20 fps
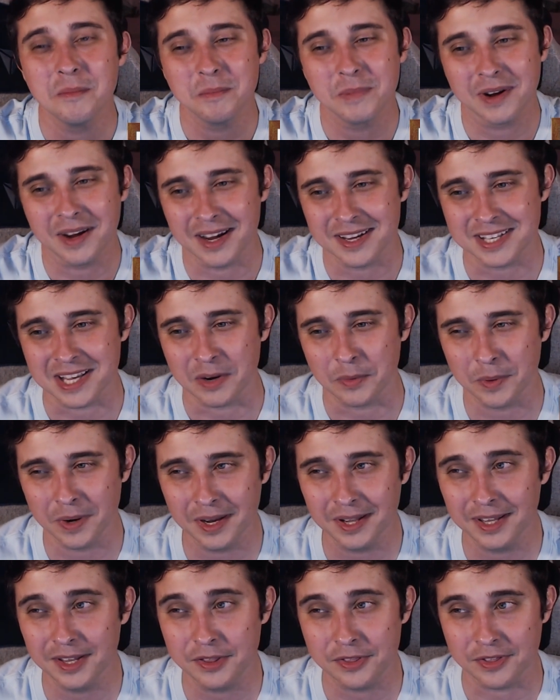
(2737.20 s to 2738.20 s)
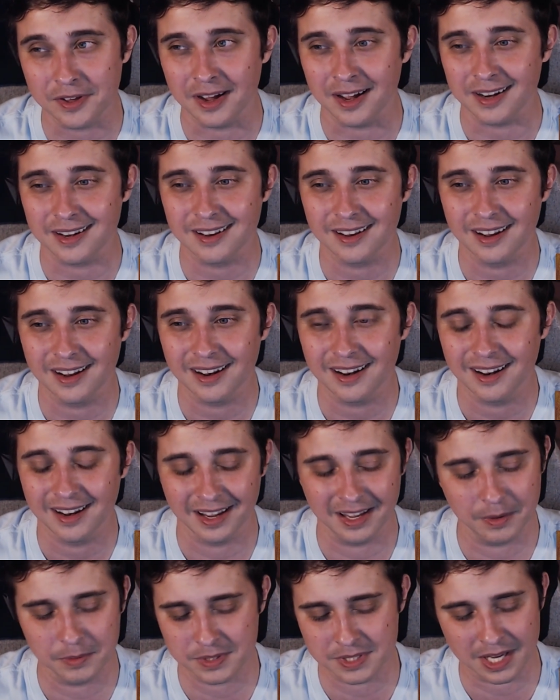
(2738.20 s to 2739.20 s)
because I really thought
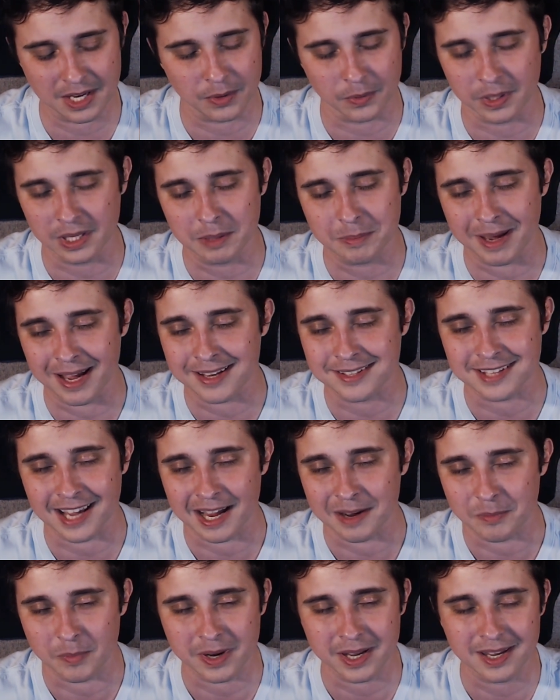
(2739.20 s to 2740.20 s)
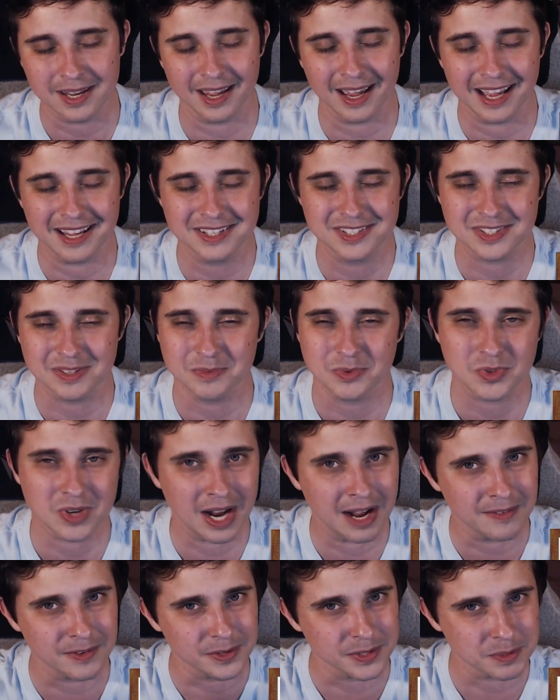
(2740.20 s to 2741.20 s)
it was at a really bad time. We had some
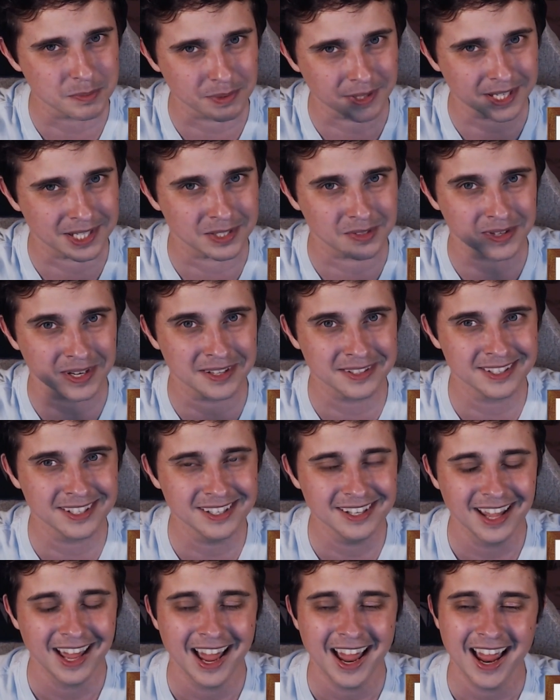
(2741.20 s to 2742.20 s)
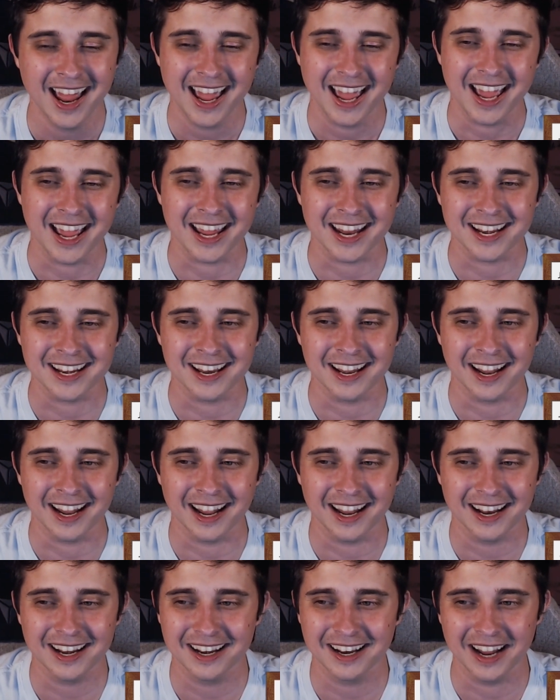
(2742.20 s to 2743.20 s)
travels planned around it, and
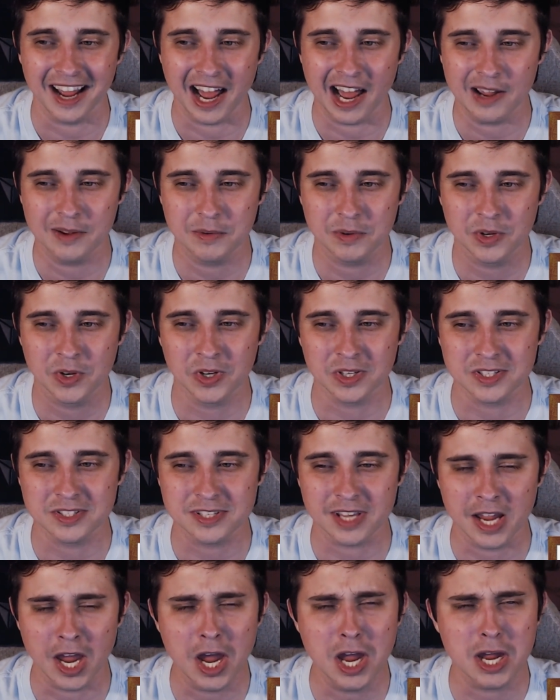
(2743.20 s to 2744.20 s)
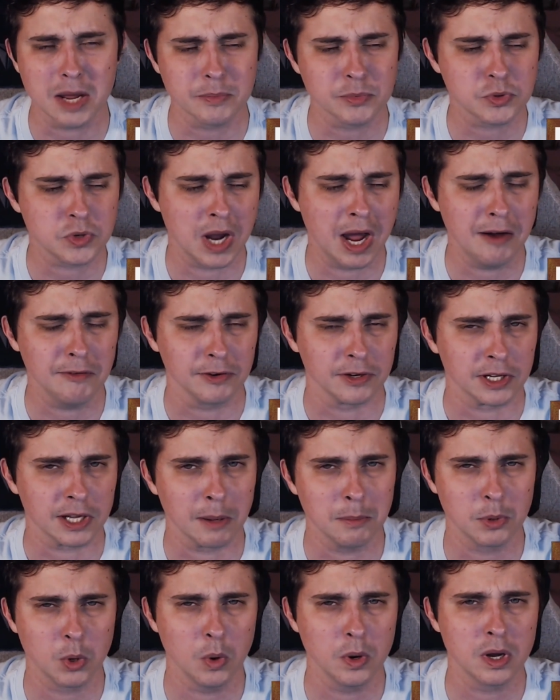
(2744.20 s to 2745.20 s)
I couldn't say, hey, I'm traveling.
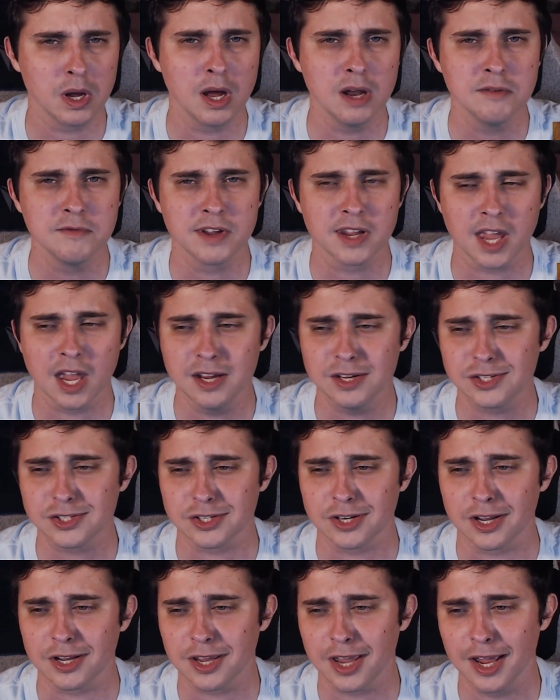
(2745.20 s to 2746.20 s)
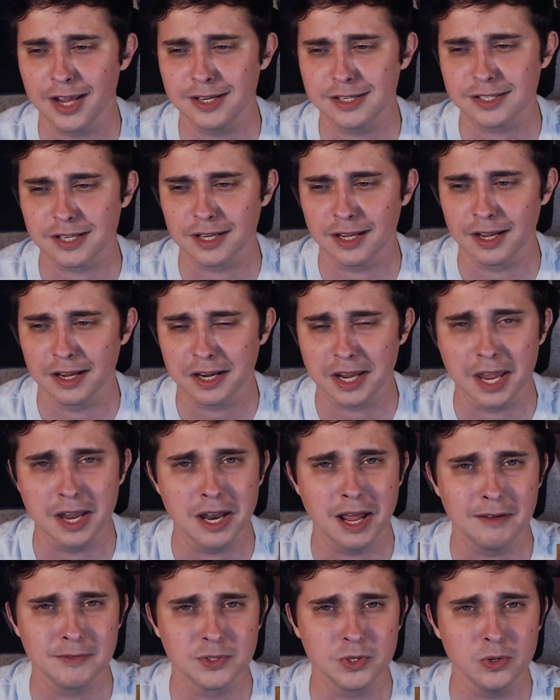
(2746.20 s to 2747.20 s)
I'm going on vacation. I can't
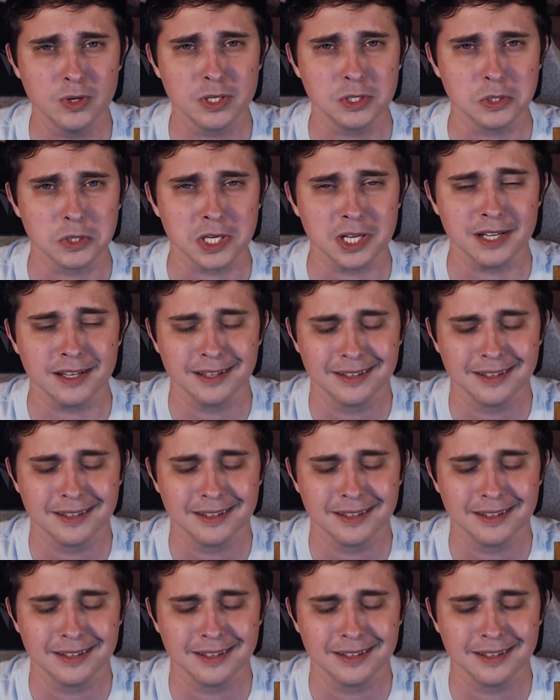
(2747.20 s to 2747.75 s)
have jury duty.